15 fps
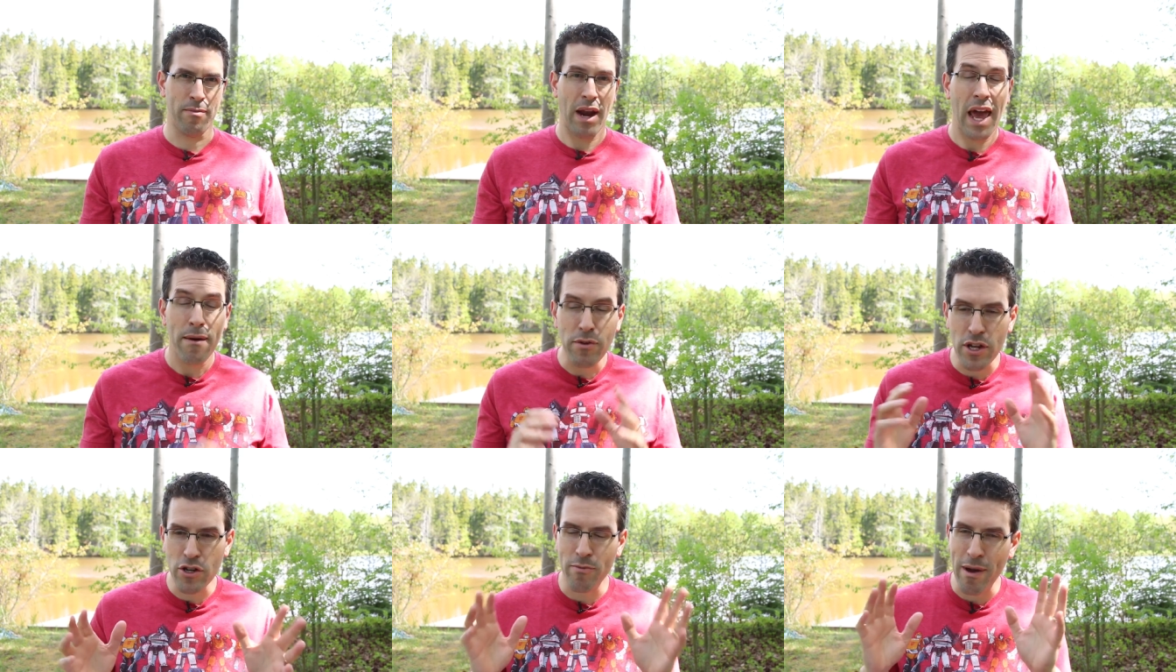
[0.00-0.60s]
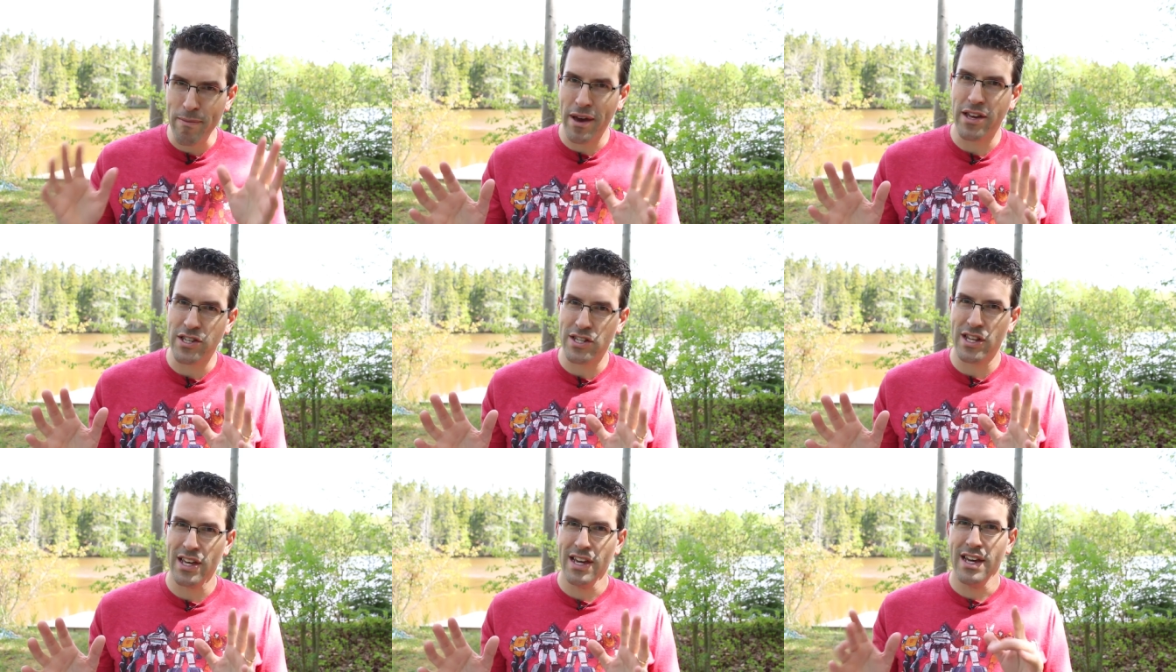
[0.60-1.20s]
But I am going to do my
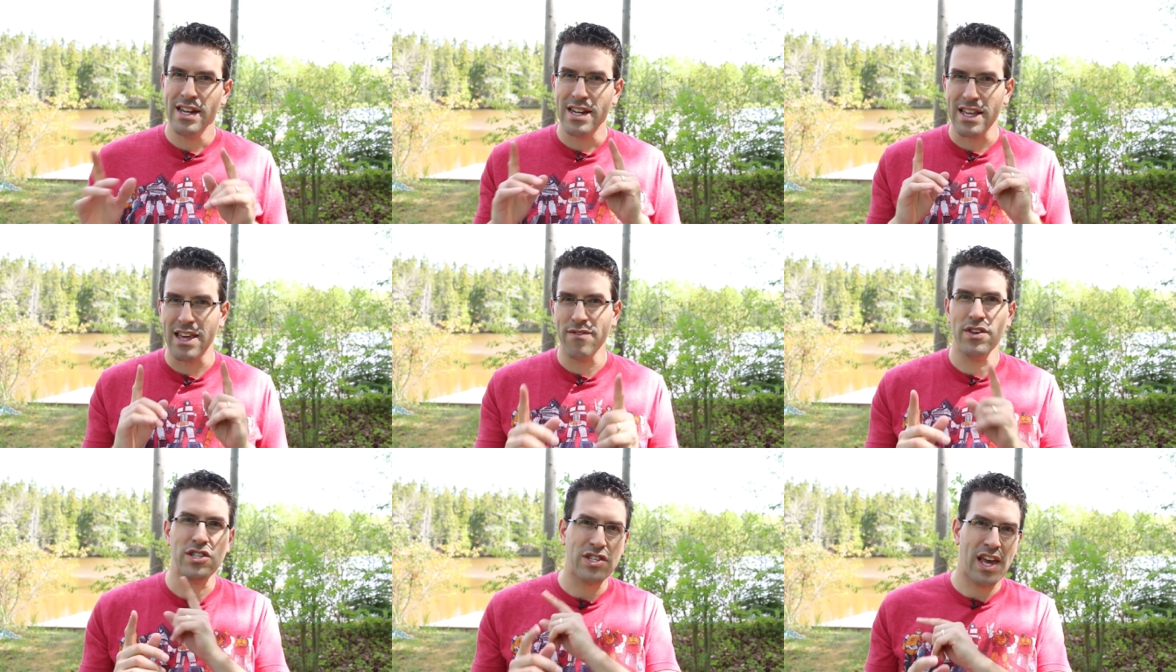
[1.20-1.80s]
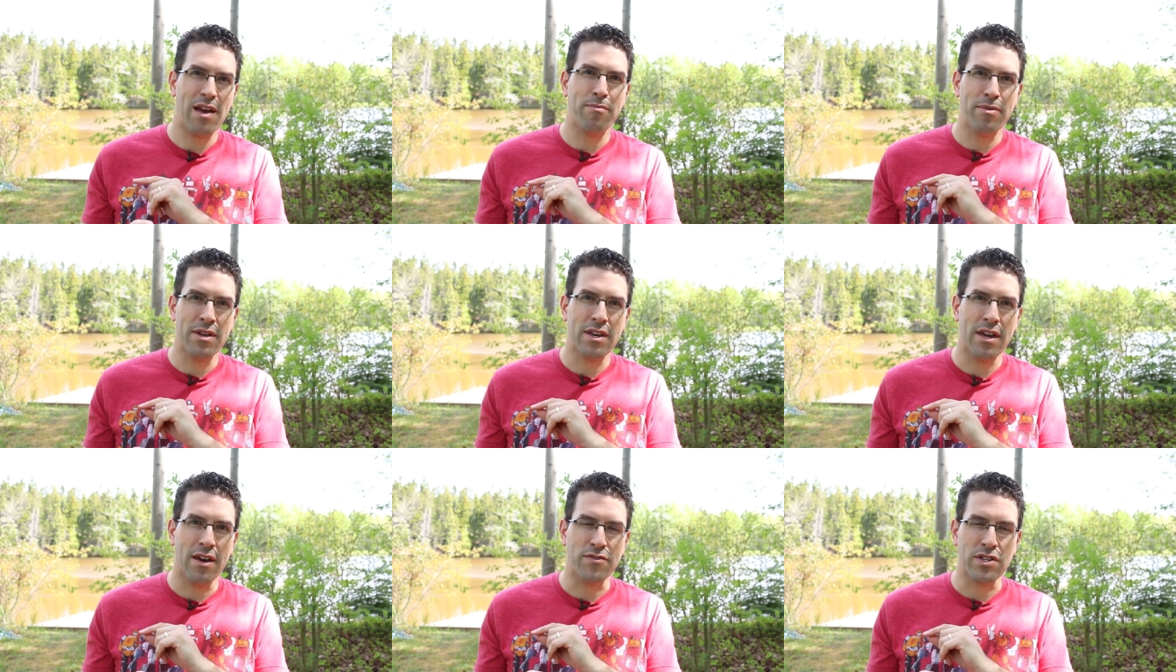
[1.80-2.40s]
best to give you a
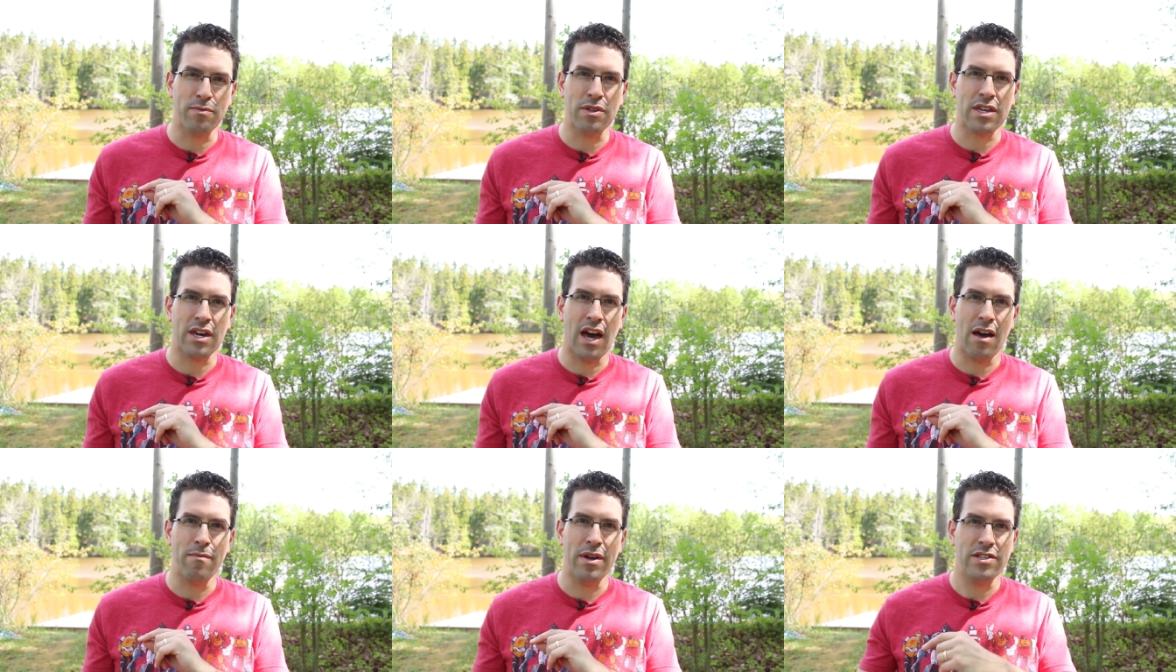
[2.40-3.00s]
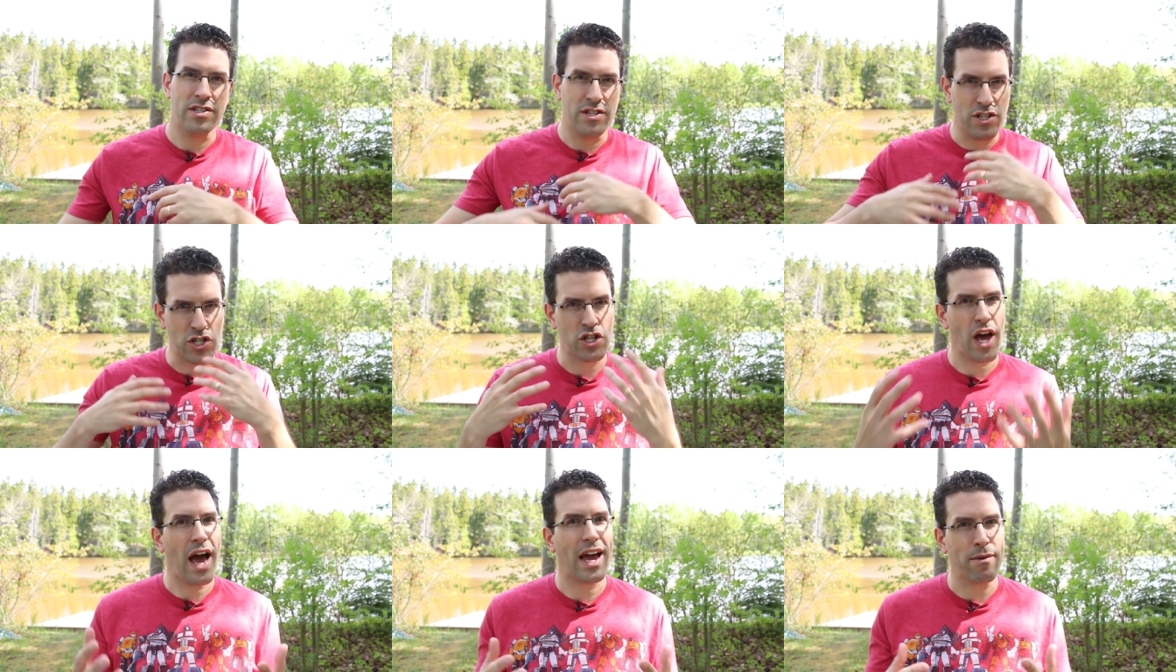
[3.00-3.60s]
sampling of some of the comments and
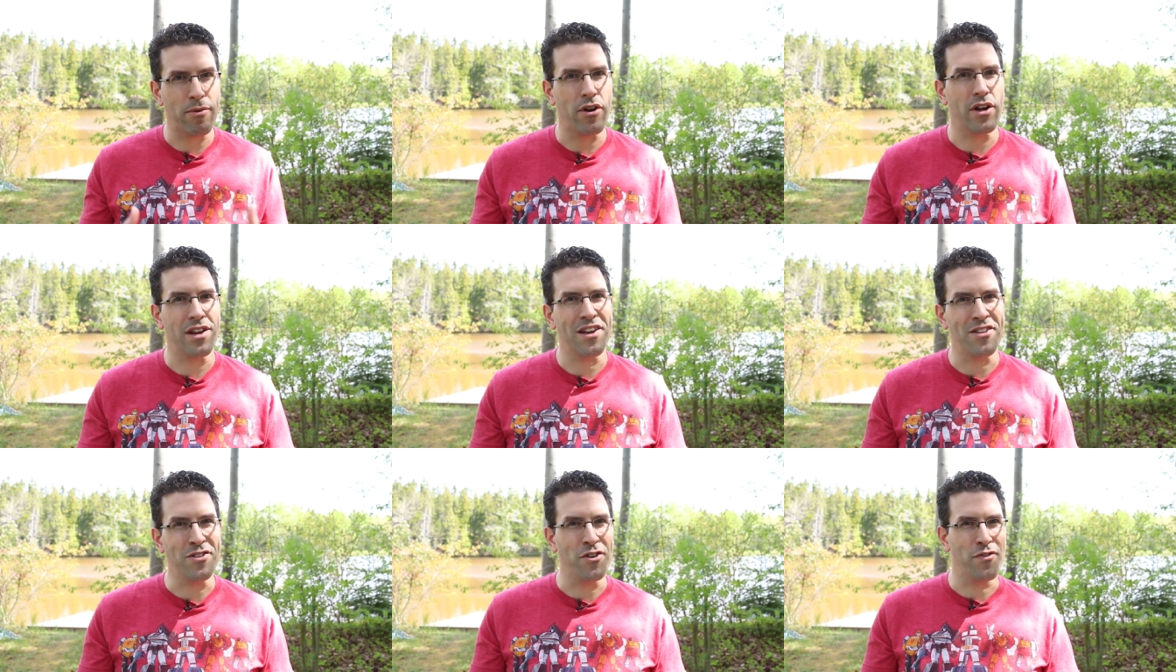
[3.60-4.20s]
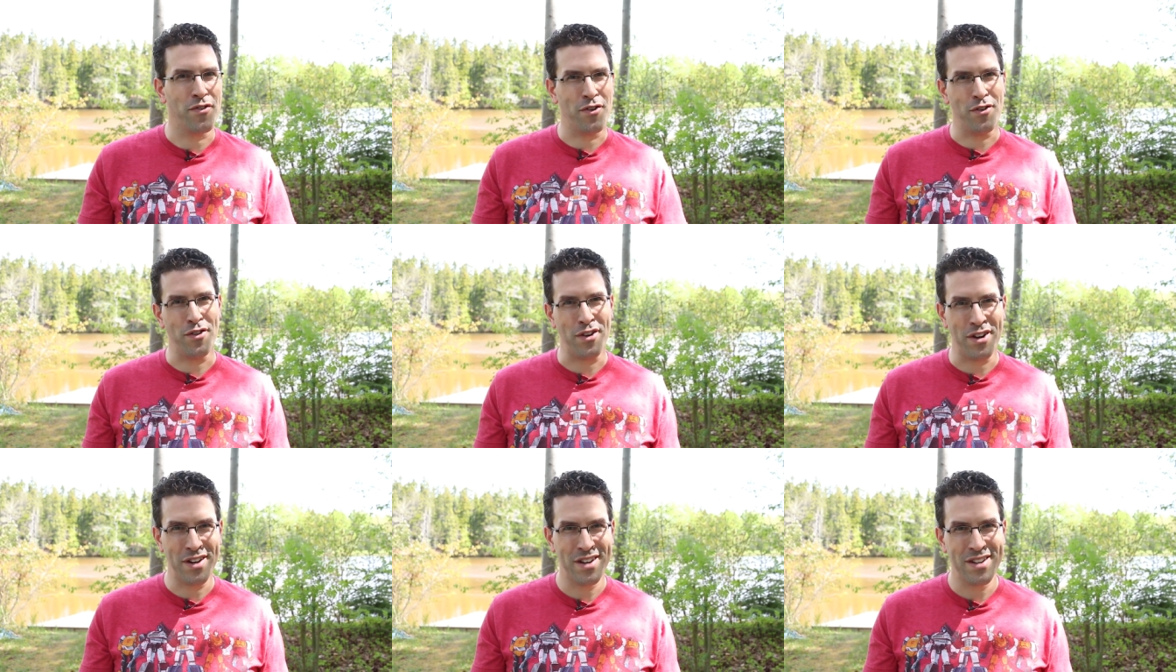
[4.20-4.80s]
just talk about it a little
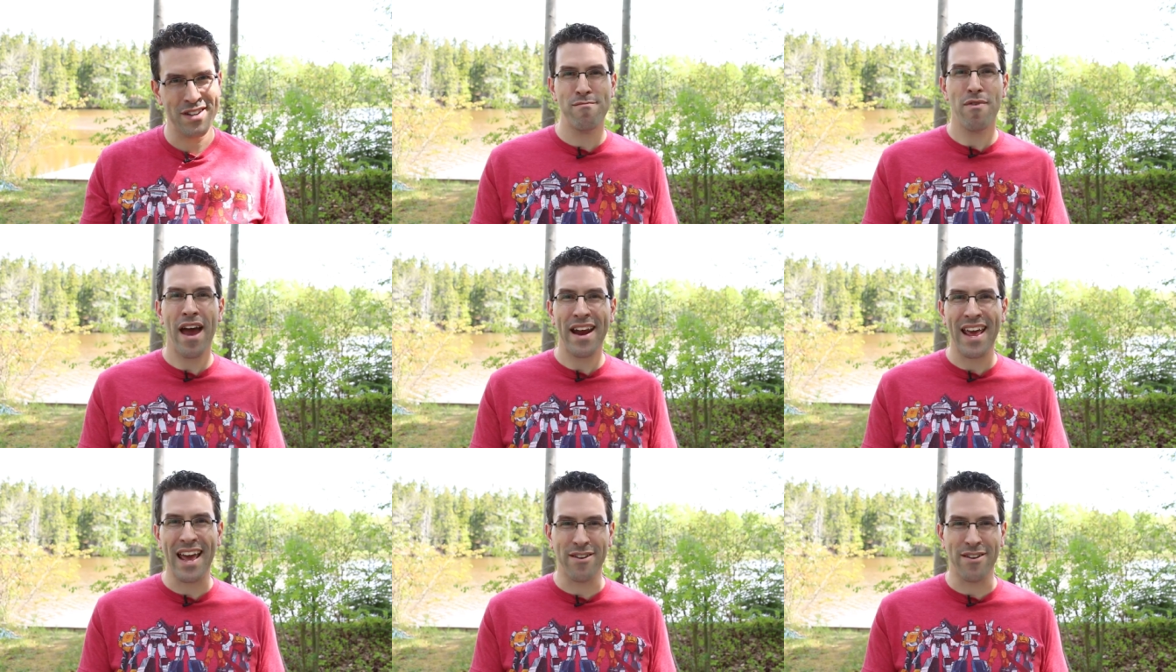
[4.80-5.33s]
further. Brad